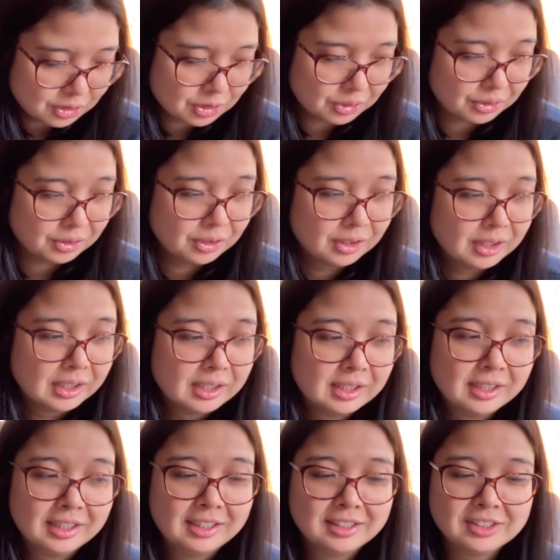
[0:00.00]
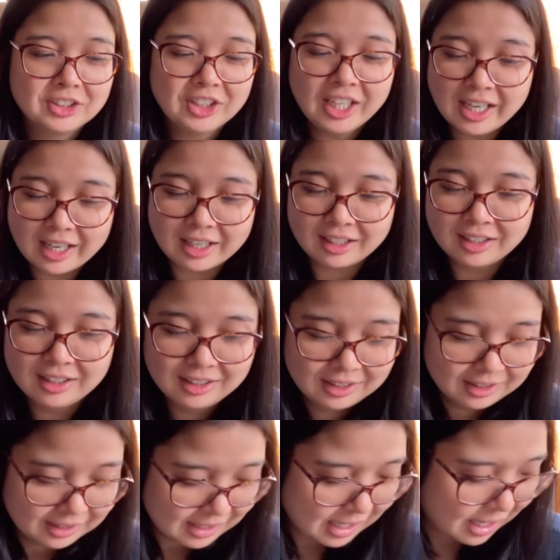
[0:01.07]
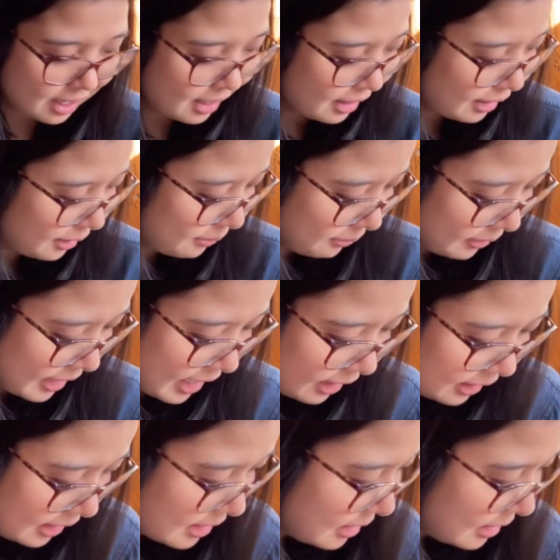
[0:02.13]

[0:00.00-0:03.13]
sure. So yeah, that is